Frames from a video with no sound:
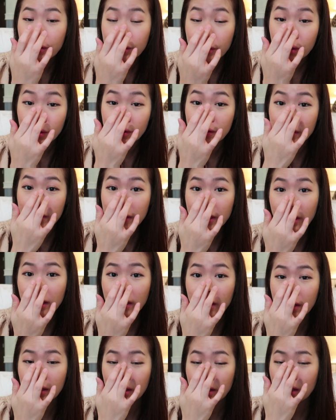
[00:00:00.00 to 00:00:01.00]
So you
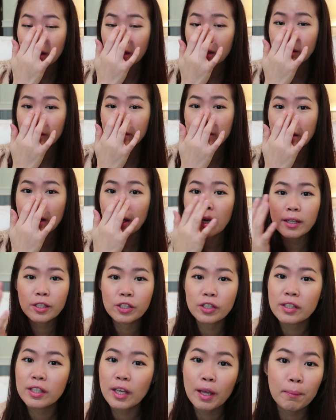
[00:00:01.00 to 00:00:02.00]
see, it looks like I
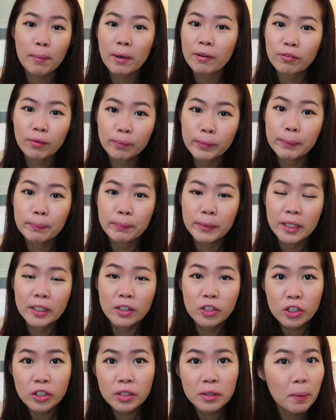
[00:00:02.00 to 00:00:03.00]
just came back from the
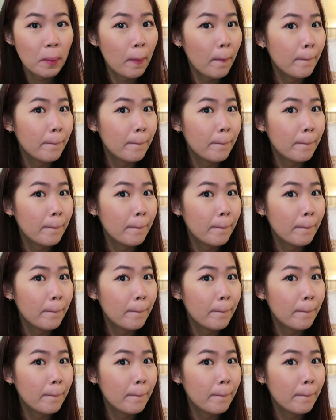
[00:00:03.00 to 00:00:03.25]
beach,